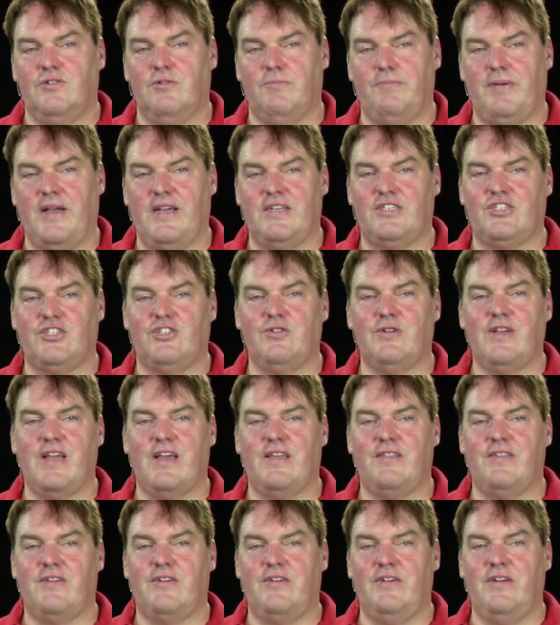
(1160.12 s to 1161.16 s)
patch
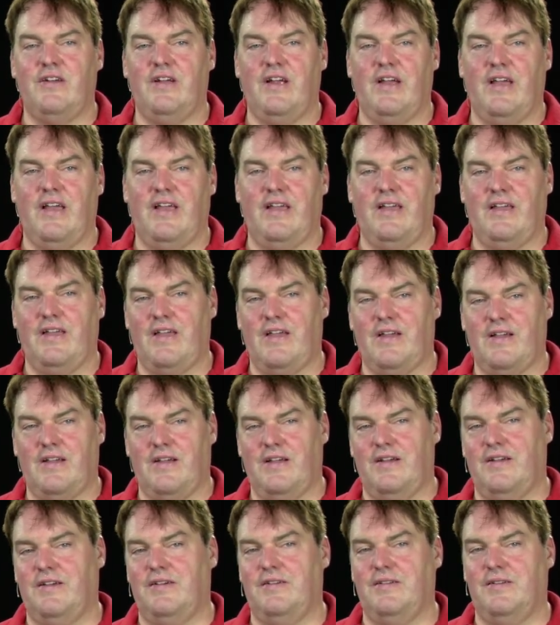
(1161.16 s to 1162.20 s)
together
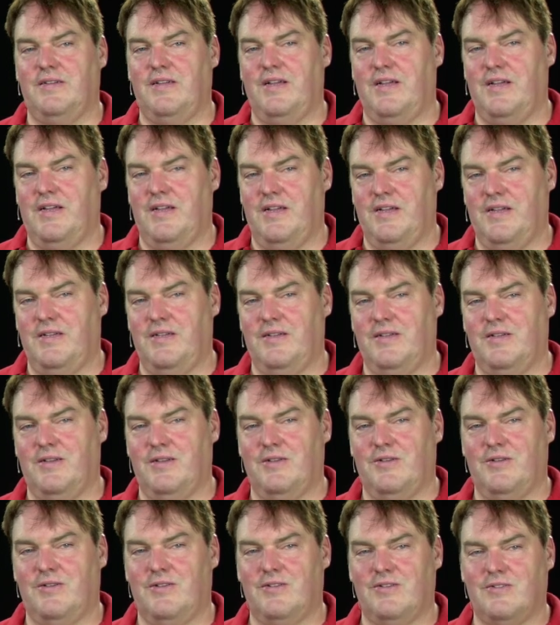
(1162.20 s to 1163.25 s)
a
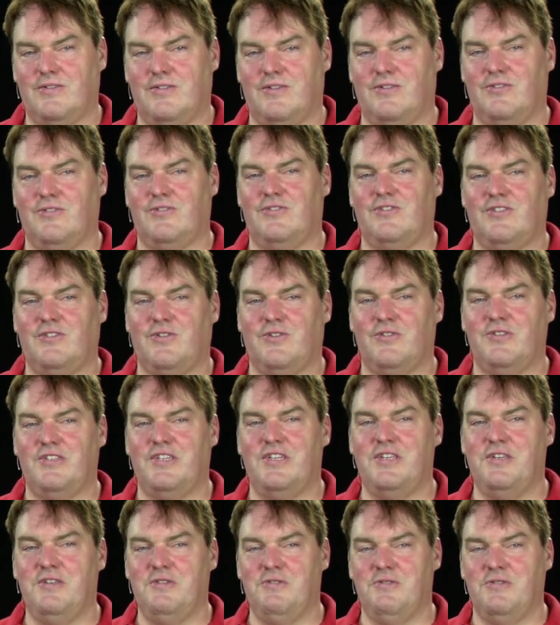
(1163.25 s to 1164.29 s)

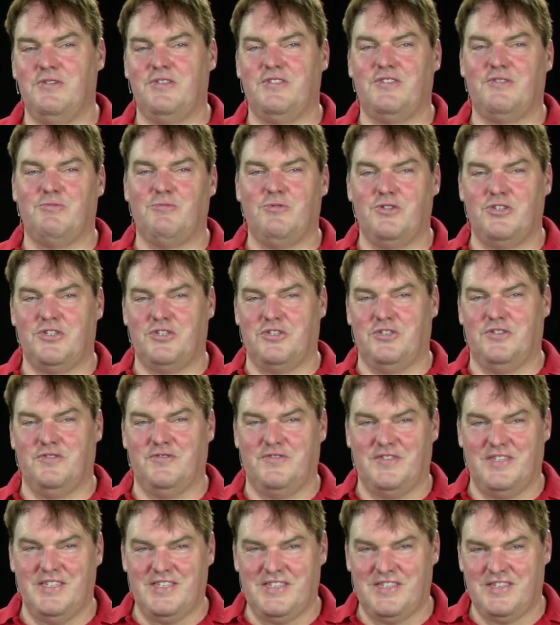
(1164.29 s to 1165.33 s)
continuous version
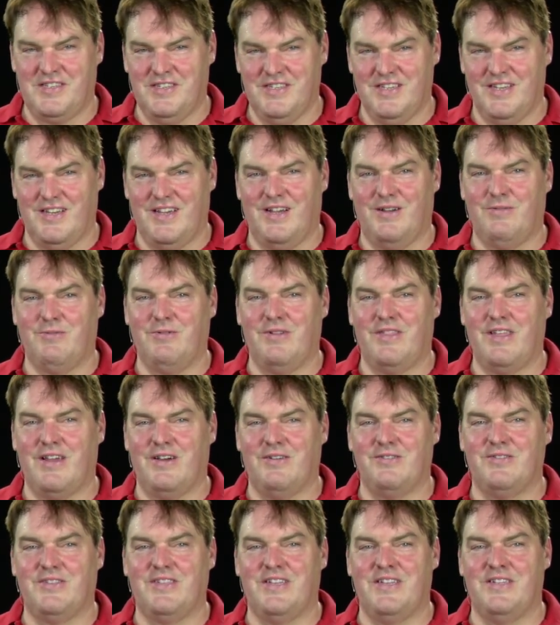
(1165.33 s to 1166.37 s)
of this
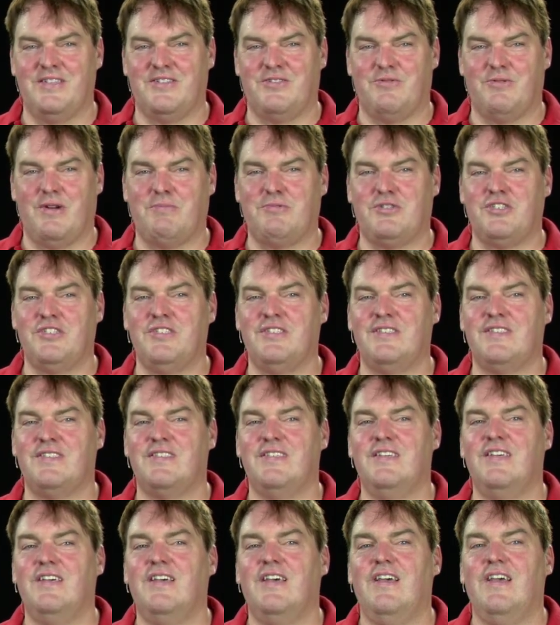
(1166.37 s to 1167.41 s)
without the interruptions,
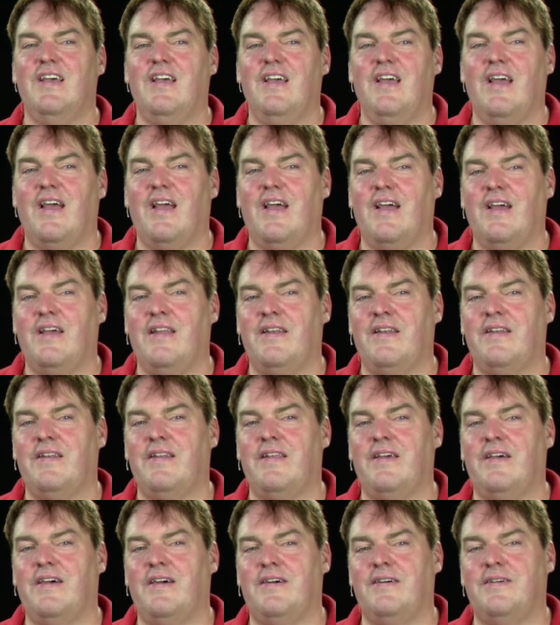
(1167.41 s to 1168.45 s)
and
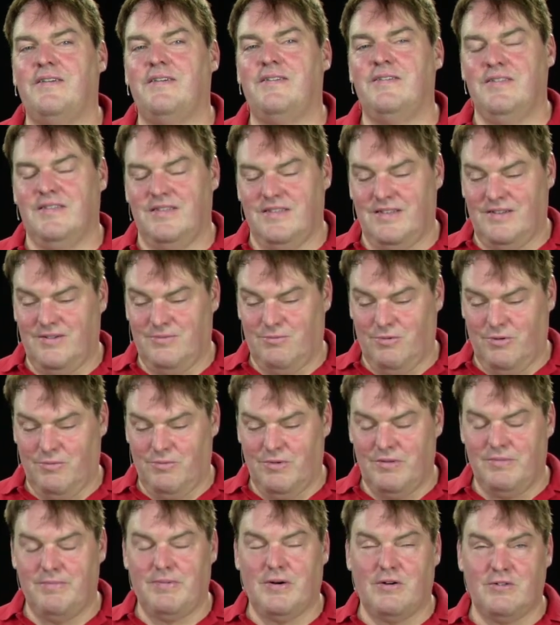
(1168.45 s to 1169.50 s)
we
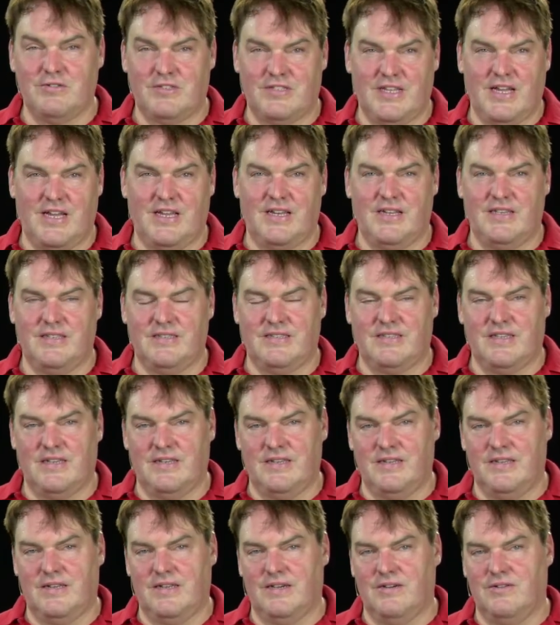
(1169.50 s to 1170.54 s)
will post that and send
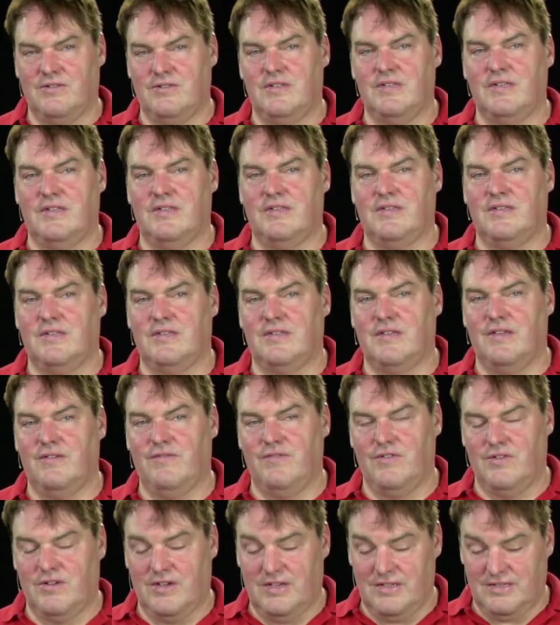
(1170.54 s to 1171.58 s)
it out and give
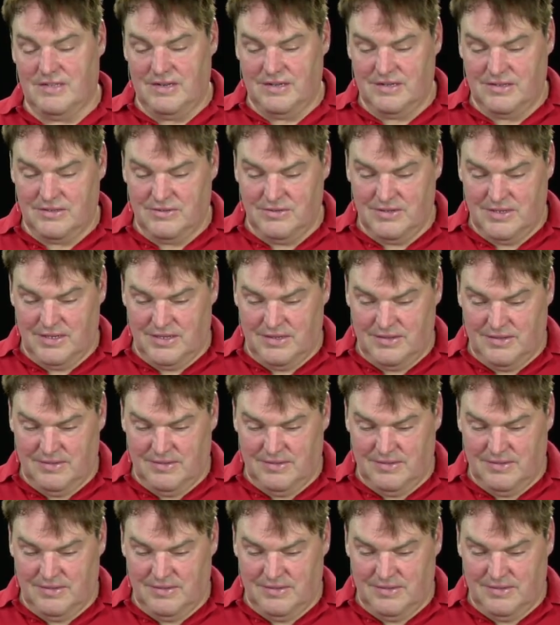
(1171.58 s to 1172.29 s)
you guys a link to it.